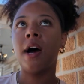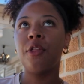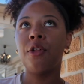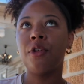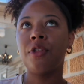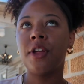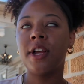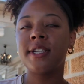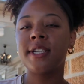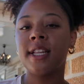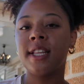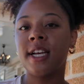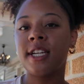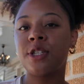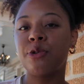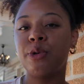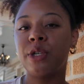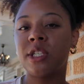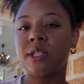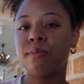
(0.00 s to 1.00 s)
Other things I
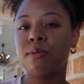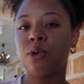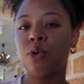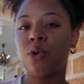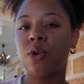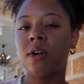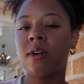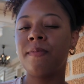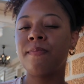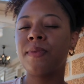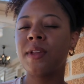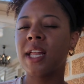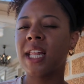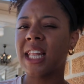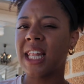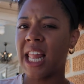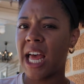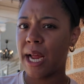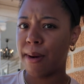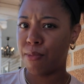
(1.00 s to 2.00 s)
like to explore,
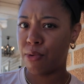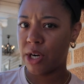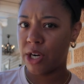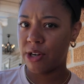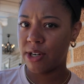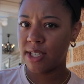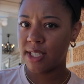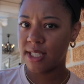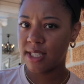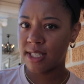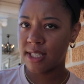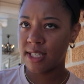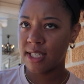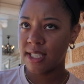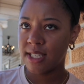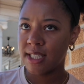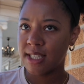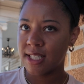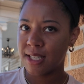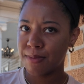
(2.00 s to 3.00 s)
libraries.
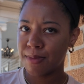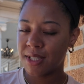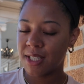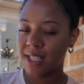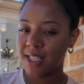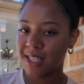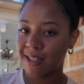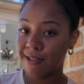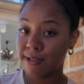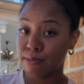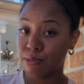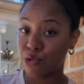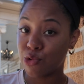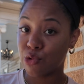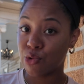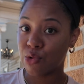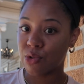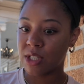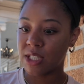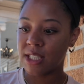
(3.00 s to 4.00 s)
Some cities have some
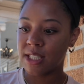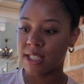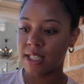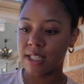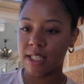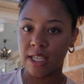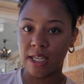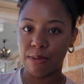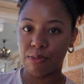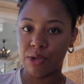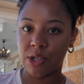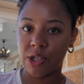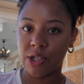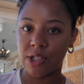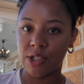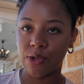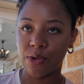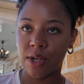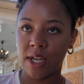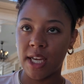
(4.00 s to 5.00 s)
crazy
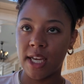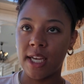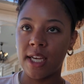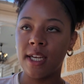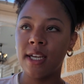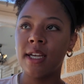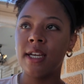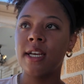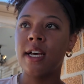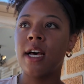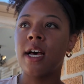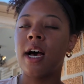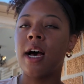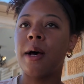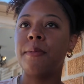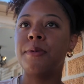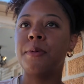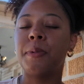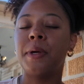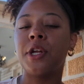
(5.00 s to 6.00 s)
libraries, okay?
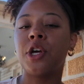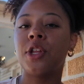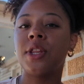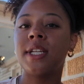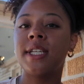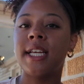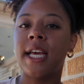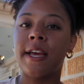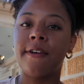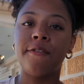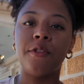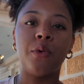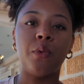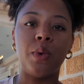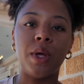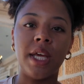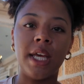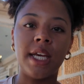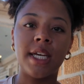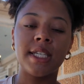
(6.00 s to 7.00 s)
Depending on the day of the
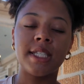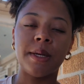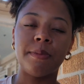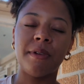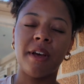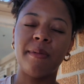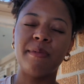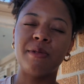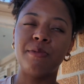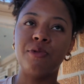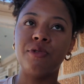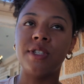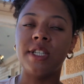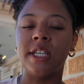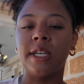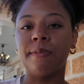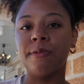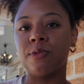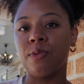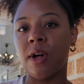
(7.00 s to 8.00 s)
week, sometimes
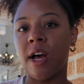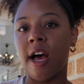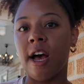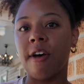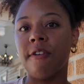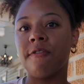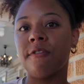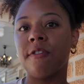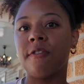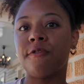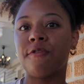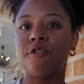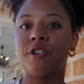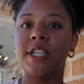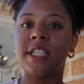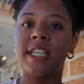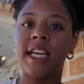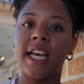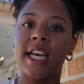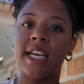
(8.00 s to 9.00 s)
museums will have
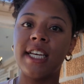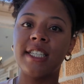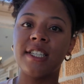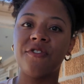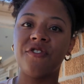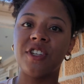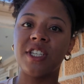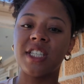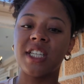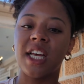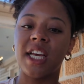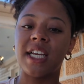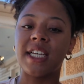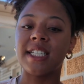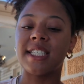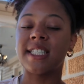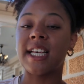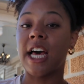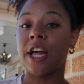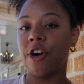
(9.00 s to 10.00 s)
free days if it's like
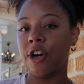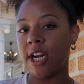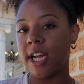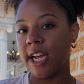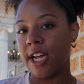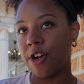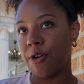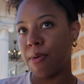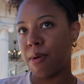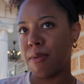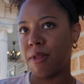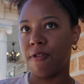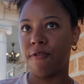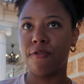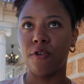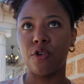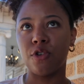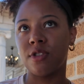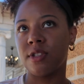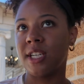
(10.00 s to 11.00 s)
a Saturday or maybe the
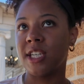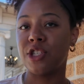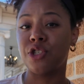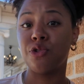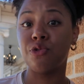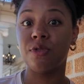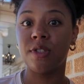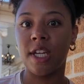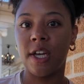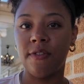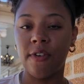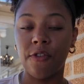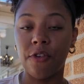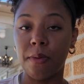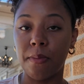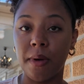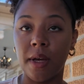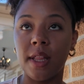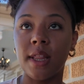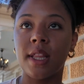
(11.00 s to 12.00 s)
first like Tuesday of
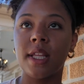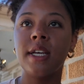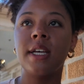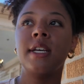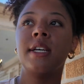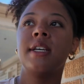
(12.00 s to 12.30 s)
every month.